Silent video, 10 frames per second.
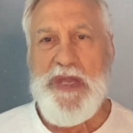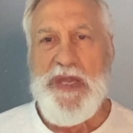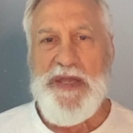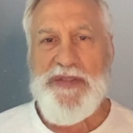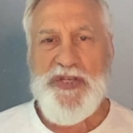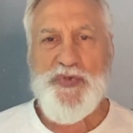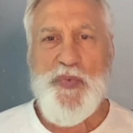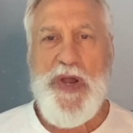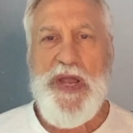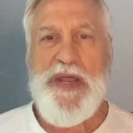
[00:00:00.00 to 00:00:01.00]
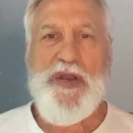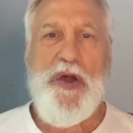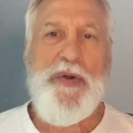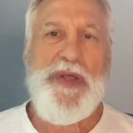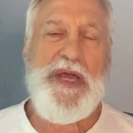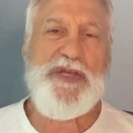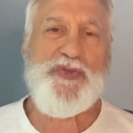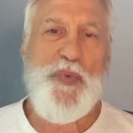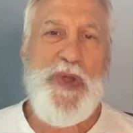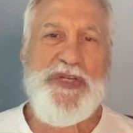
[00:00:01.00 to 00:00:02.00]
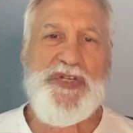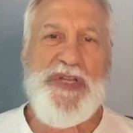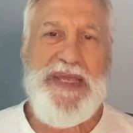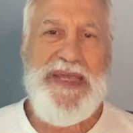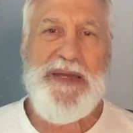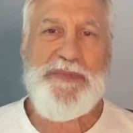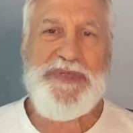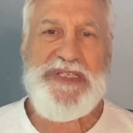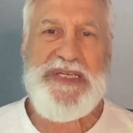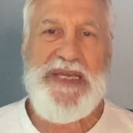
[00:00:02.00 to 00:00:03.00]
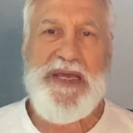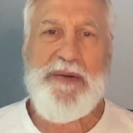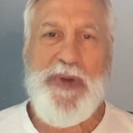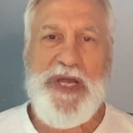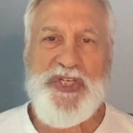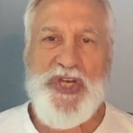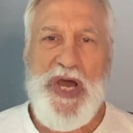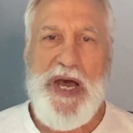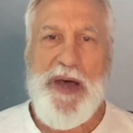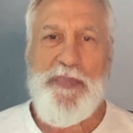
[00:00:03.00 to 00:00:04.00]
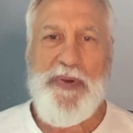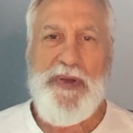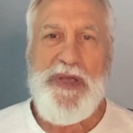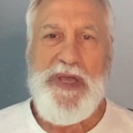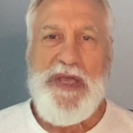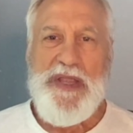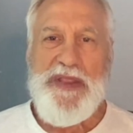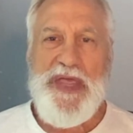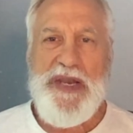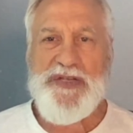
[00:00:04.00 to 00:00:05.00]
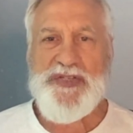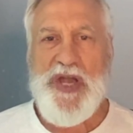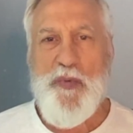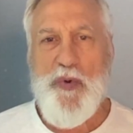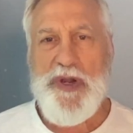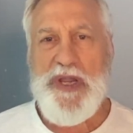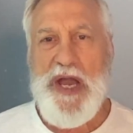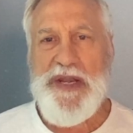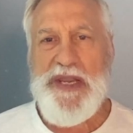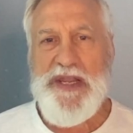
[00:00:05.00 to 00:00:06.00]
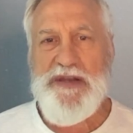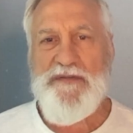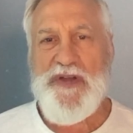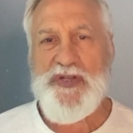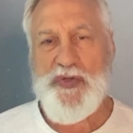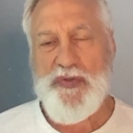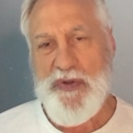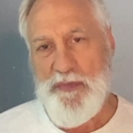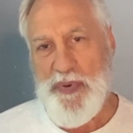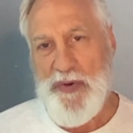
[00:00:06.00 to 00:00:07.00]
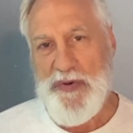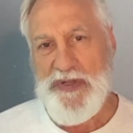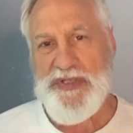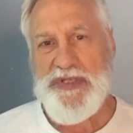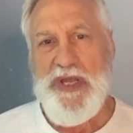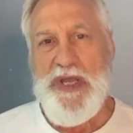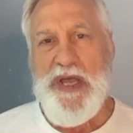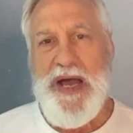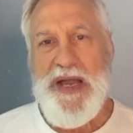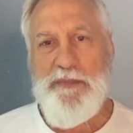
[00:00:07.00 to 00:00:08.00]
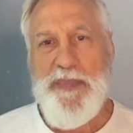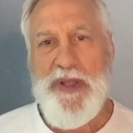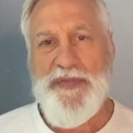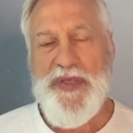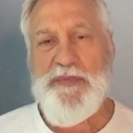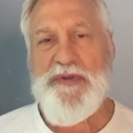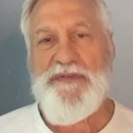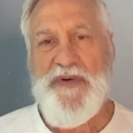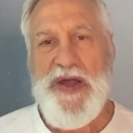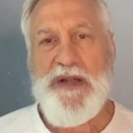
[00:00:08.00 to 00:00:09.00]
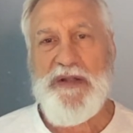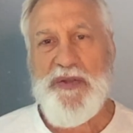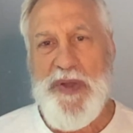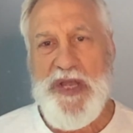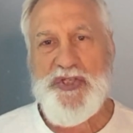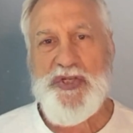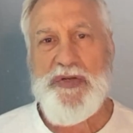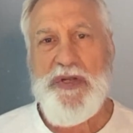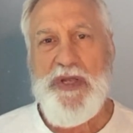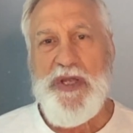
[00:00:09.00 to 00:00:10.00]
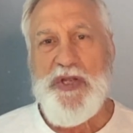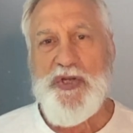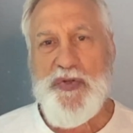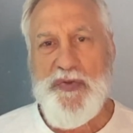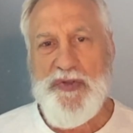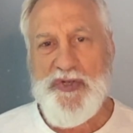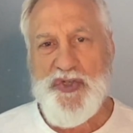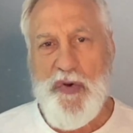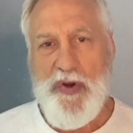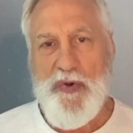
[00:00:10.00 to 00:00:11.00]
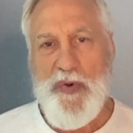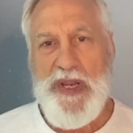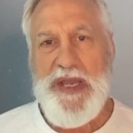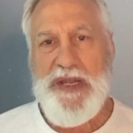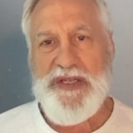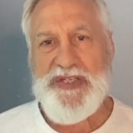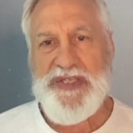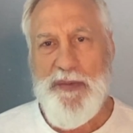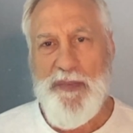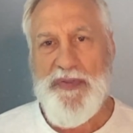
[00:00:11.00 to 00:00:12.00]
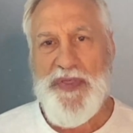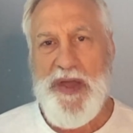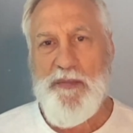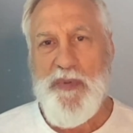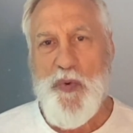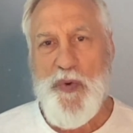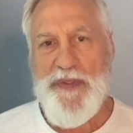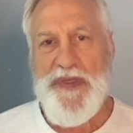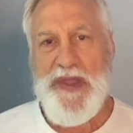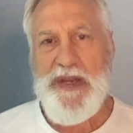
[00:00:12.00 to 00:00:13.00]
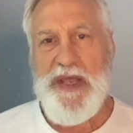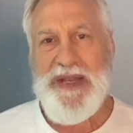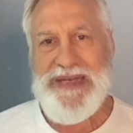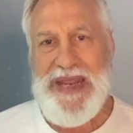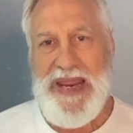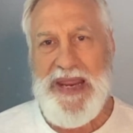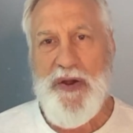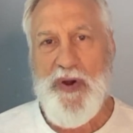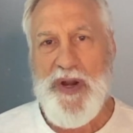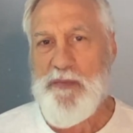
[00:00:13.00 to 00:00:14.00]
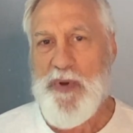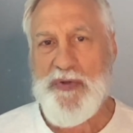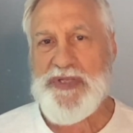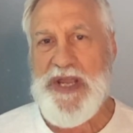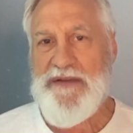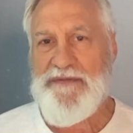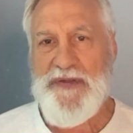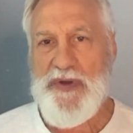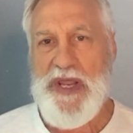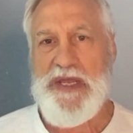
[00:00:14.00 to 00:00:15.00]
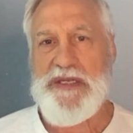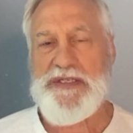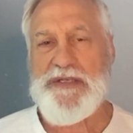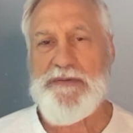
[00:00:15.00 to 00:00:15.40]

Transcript: In this way, I know it has reached EMC in my shop. Then as I work on individual components, I mill them to final dimension, do the joinery, and assemble them within a day or at most a few days.